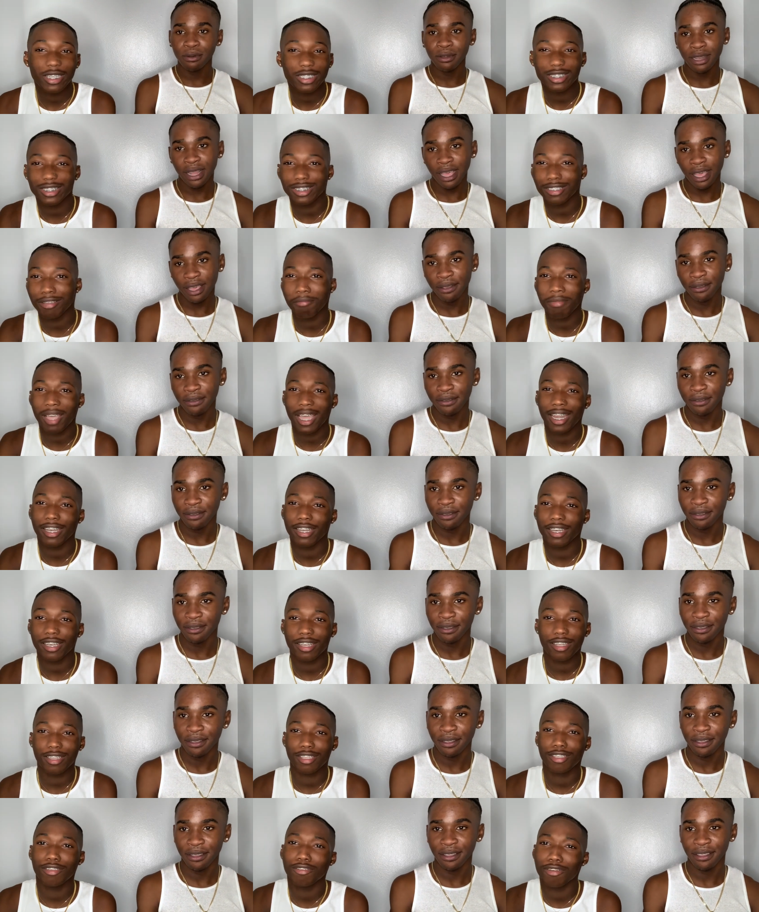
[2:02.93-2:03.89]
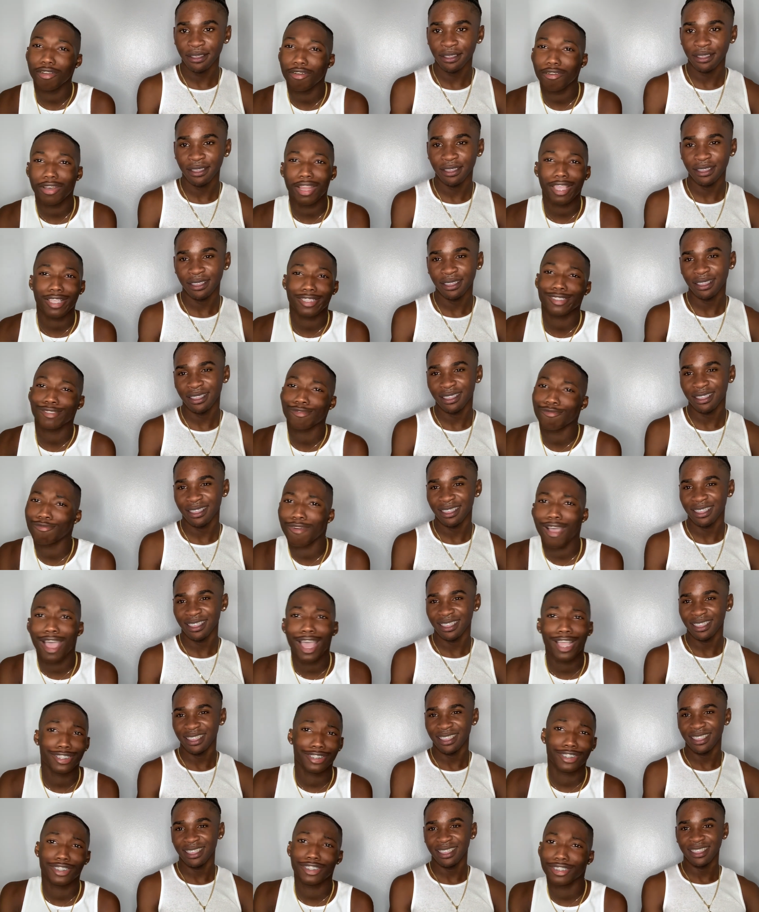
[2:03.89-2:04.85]
Speaker 1: somebody like, that you know that's
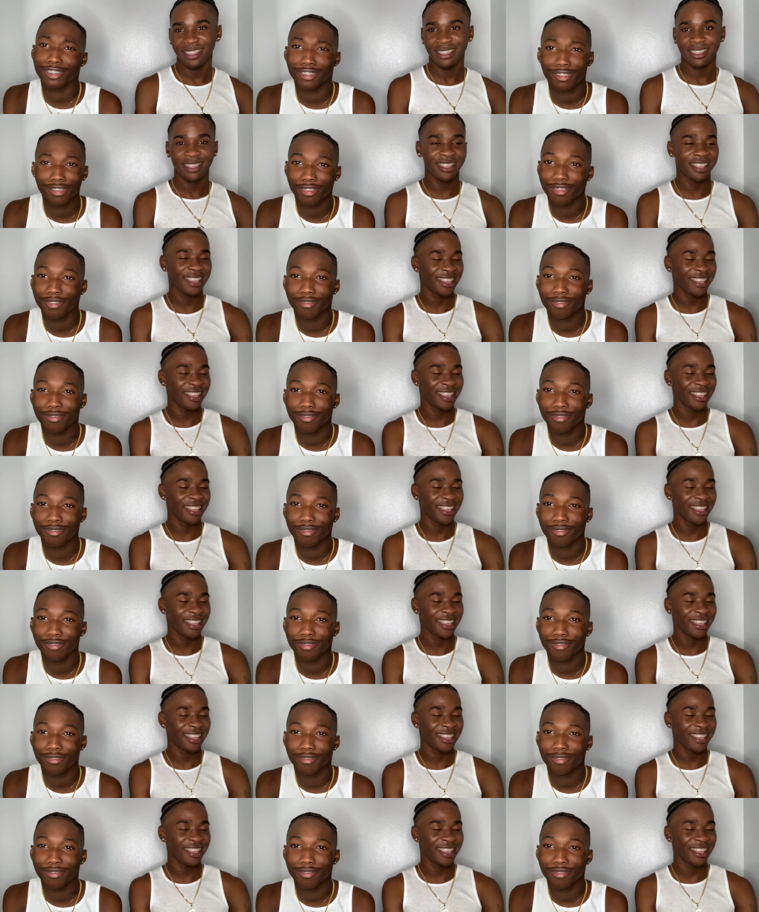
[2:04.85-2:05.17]
watching you.